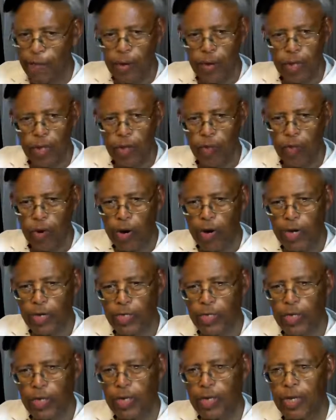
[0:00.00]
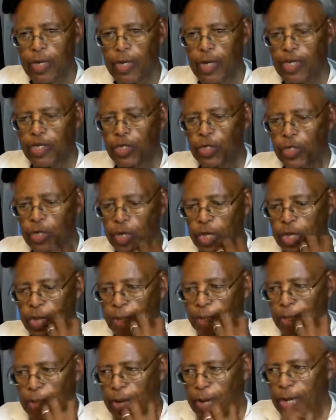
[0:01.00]
In other words, initially,
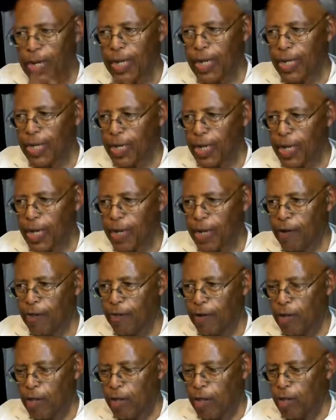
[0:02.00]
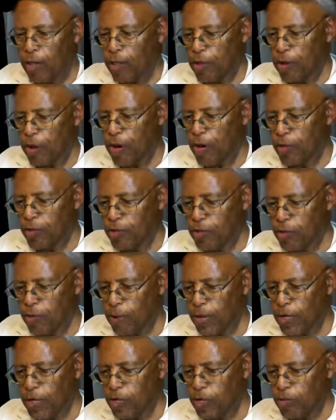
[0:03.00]
immediately, thrones,
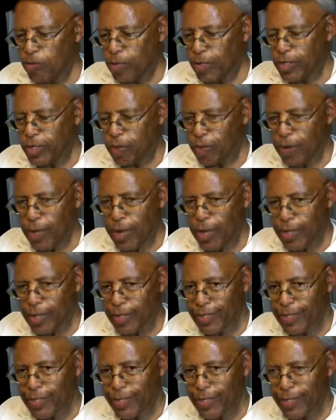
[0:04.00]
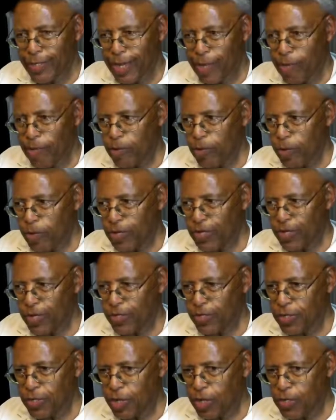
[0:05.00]
dominions, principalities came into
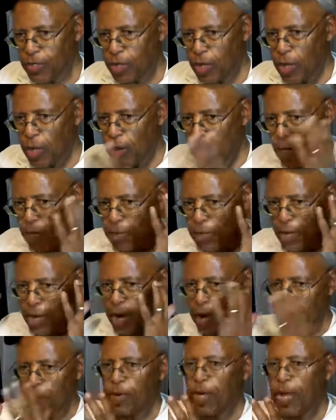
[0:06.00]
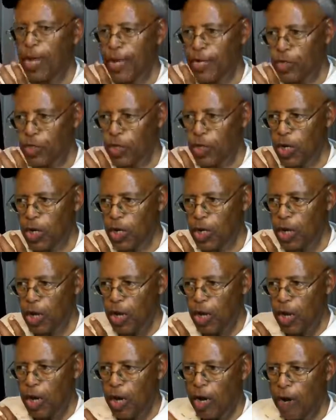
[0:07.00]
existence with the comprehension
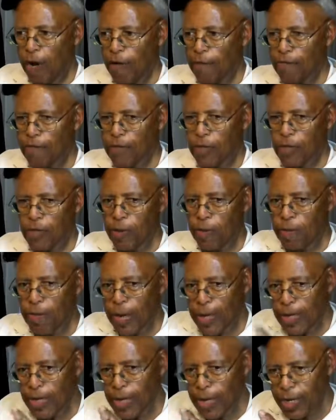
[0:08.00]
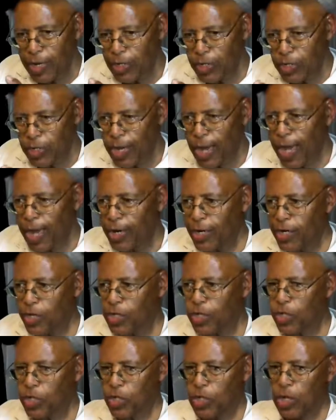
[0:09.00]
of the dominion
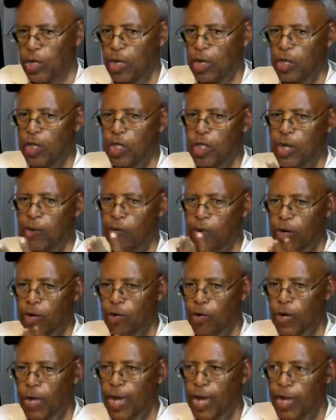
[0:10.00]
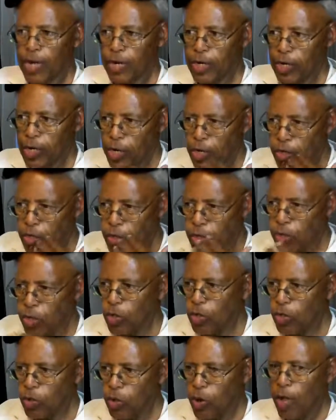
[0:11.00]
status that they were created
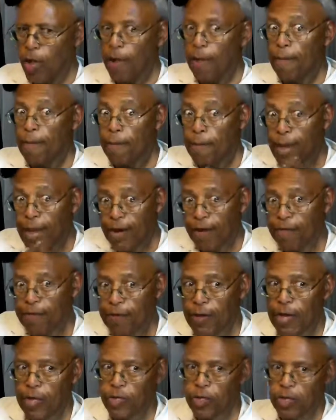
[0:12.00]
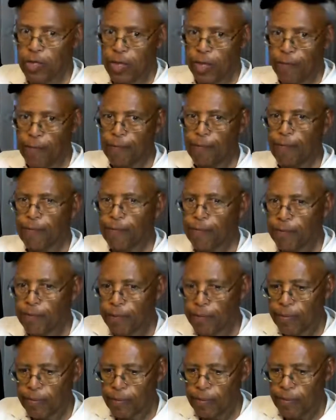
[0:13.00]
to manifest
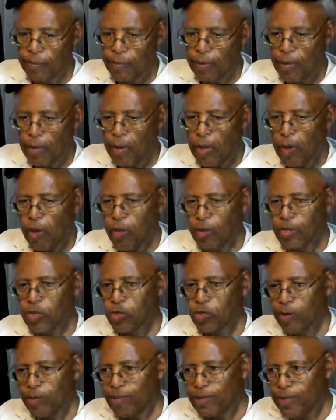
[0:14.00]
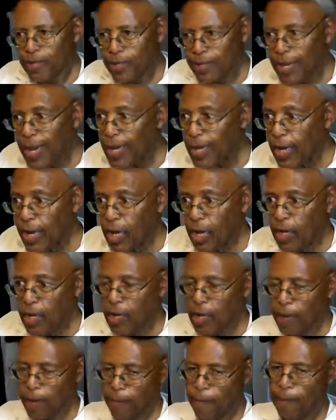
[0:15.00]
what the scripture is saying
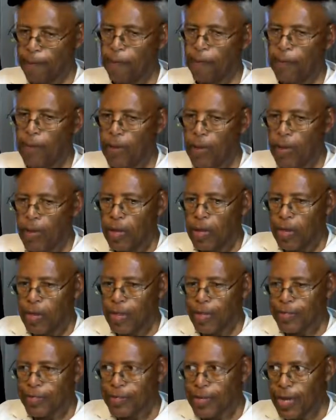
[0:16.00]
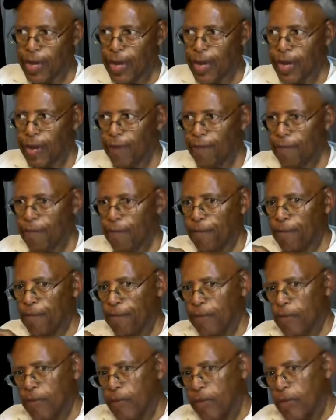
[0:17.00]
is that
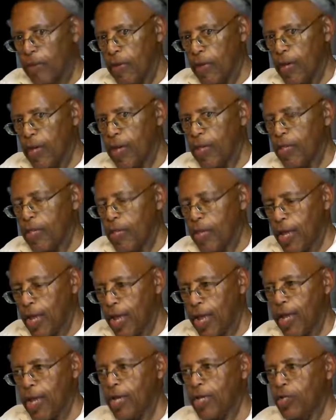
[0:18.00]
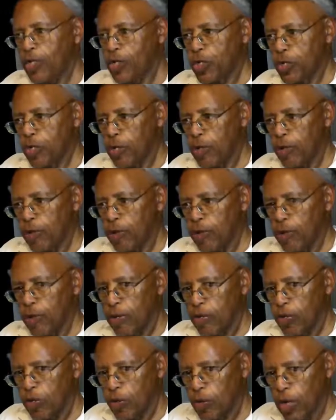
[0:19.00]
in the age
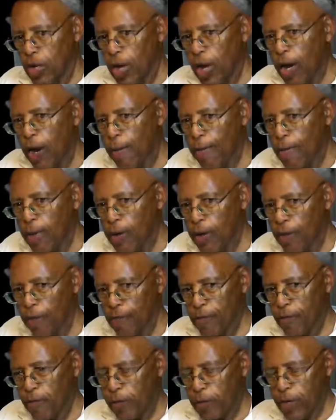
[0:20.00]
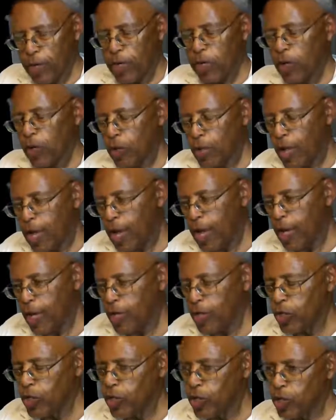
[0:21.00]
to come, the millennial
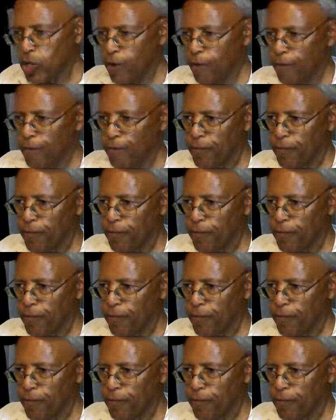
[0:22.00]
age,